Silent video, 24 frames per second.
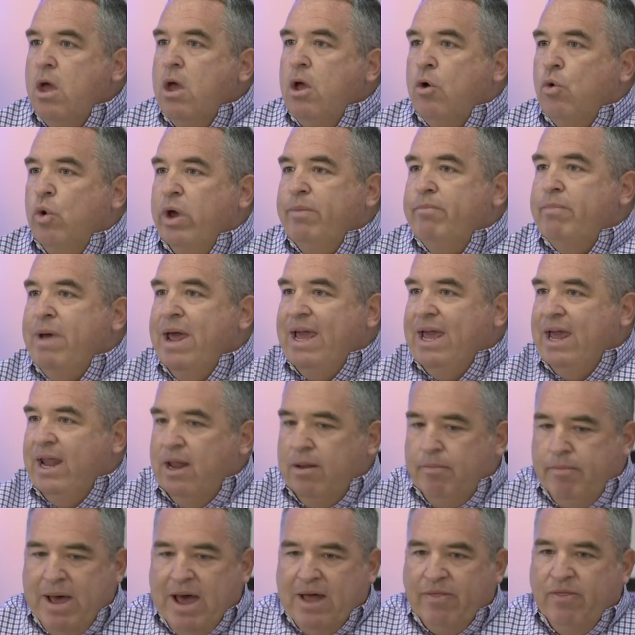Quit making it
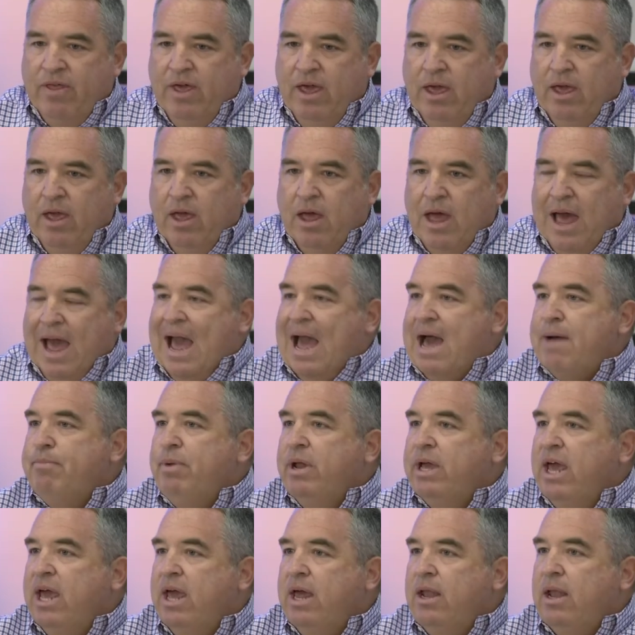about the
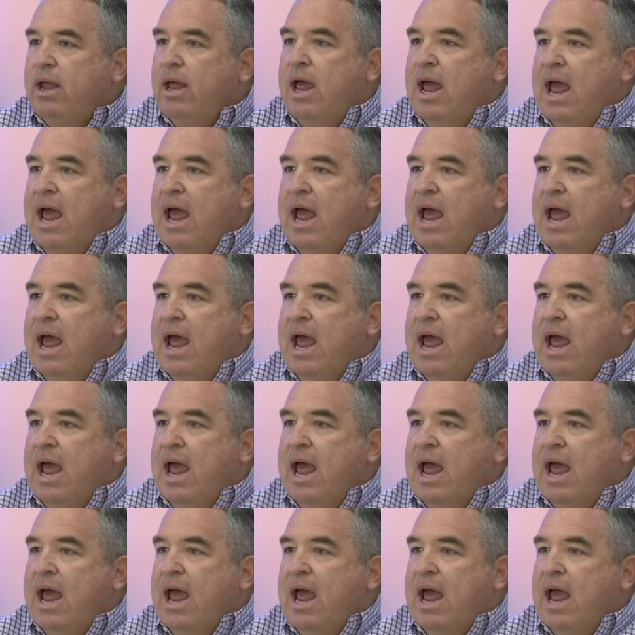applicant